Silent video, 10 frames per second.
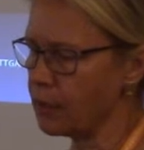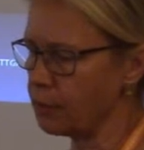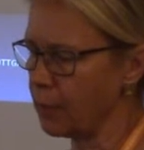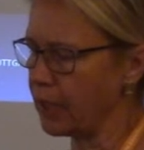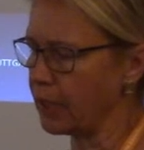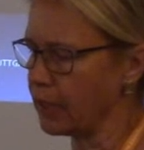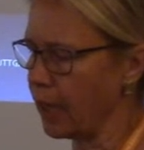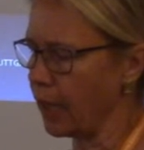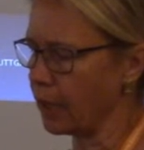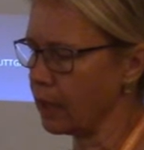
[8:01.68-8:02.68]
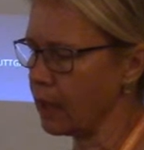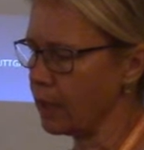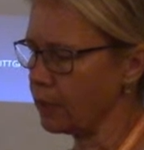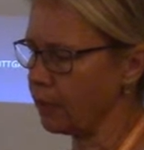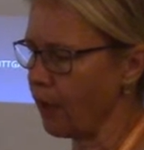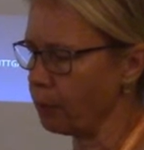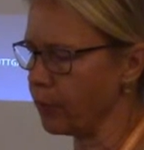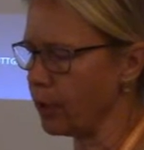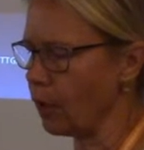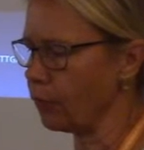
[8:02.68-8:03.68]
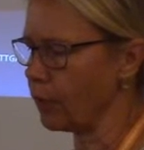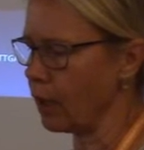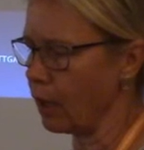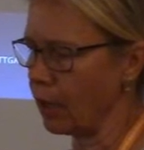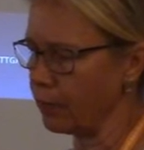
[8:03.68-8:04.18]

spinning, dyeing, the fabric of re